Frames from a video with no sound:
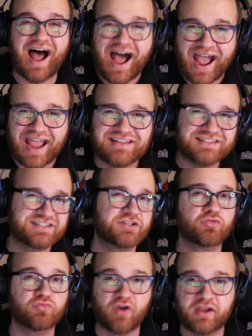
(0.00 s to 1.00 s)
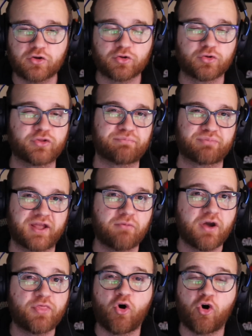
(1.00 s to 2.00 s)
I still regularly play
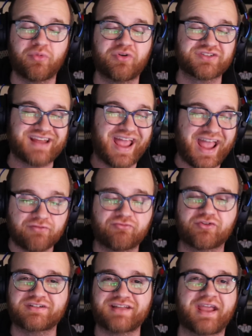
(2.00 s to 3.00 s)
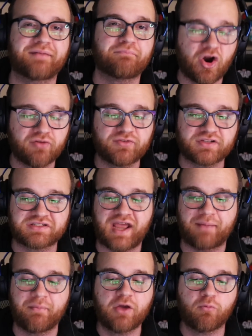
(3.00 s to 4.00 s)
with almost every day in Marvel Snap